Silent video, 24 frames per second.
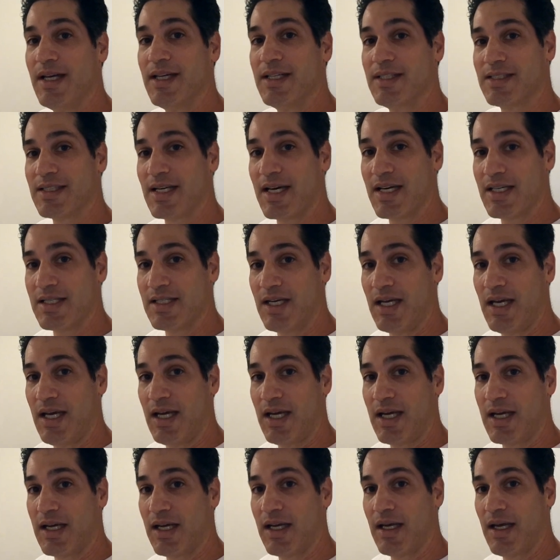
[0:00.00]
is I
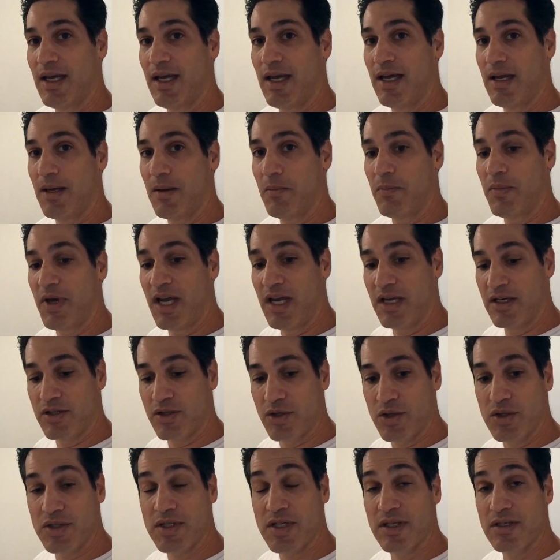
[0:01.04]
take a
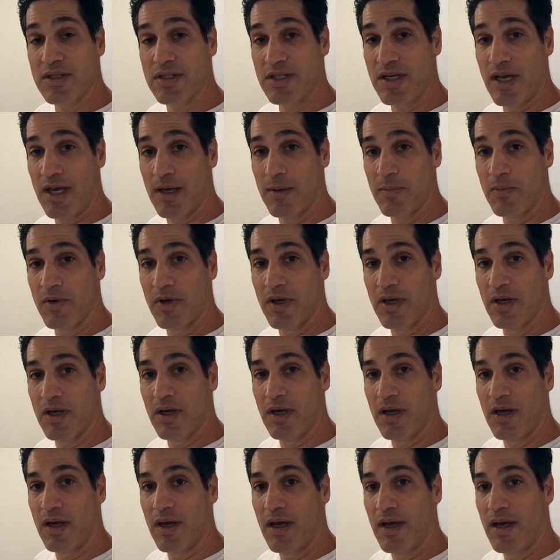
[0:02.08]
painter's tape
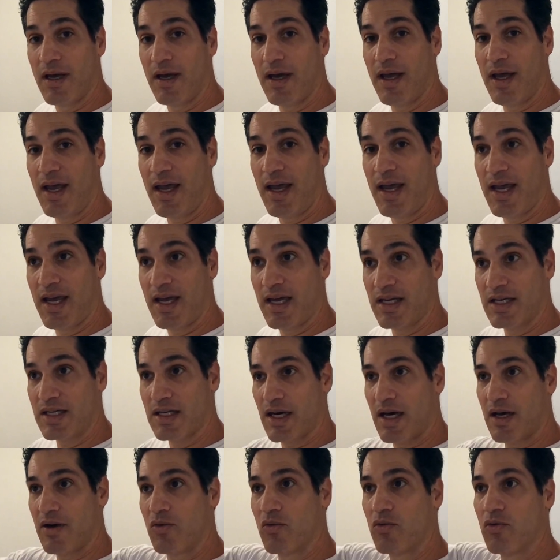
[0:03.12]
and
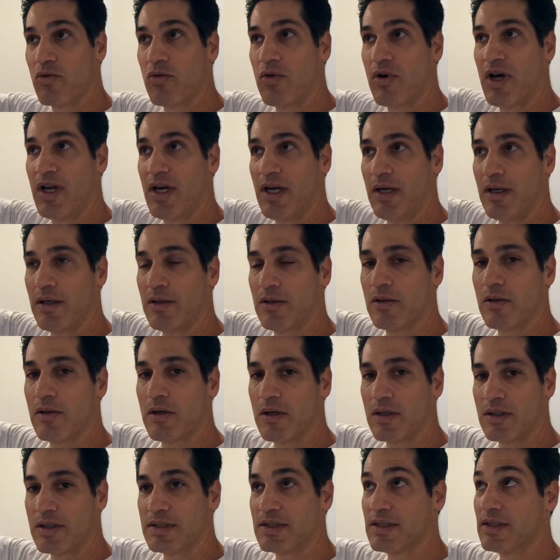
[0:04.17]
I run it
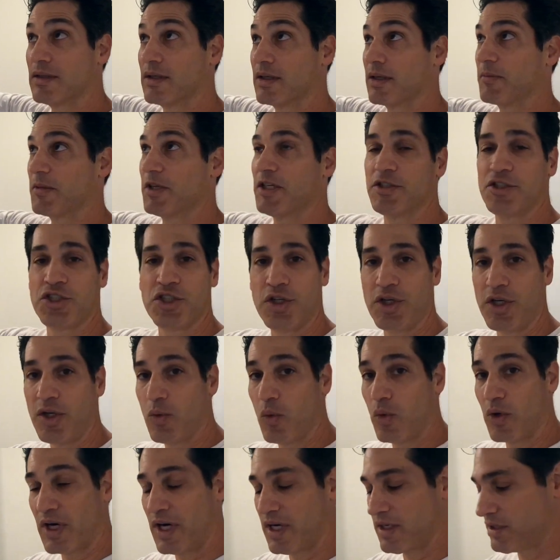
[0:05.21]
along the ceiling. I'm going to show you
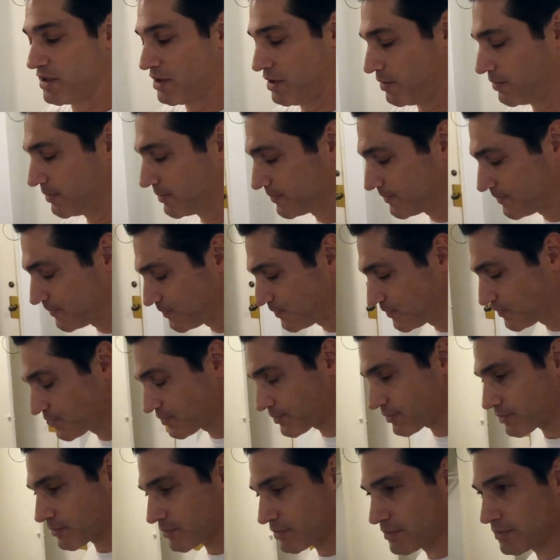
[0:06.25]
what I do.
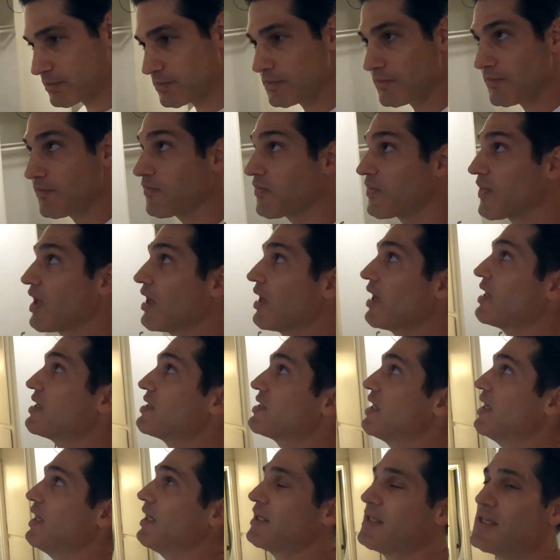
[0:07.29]
I
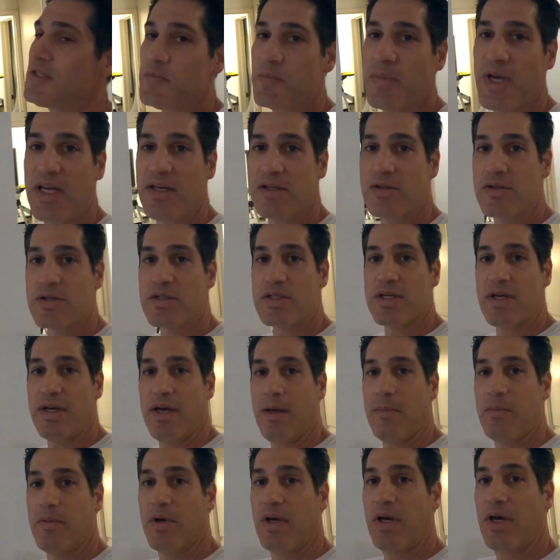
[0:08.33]
take this painter's
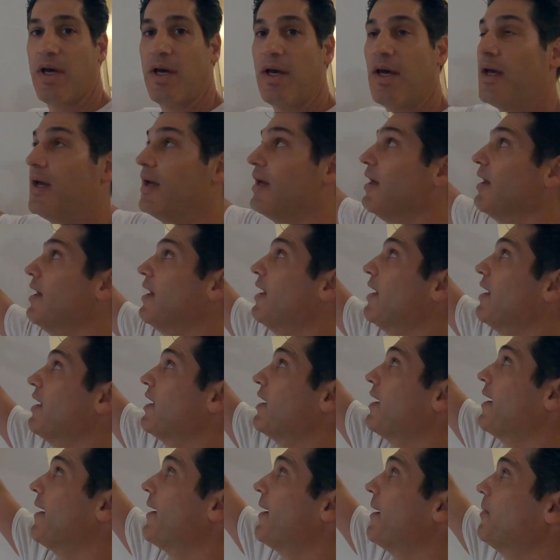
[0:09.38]
tape
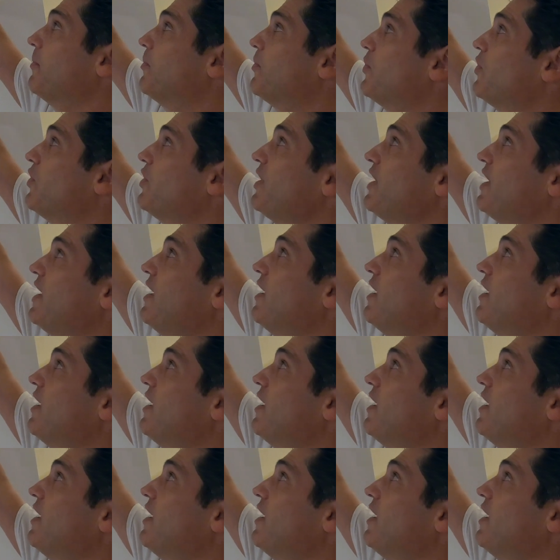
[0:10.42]
and I put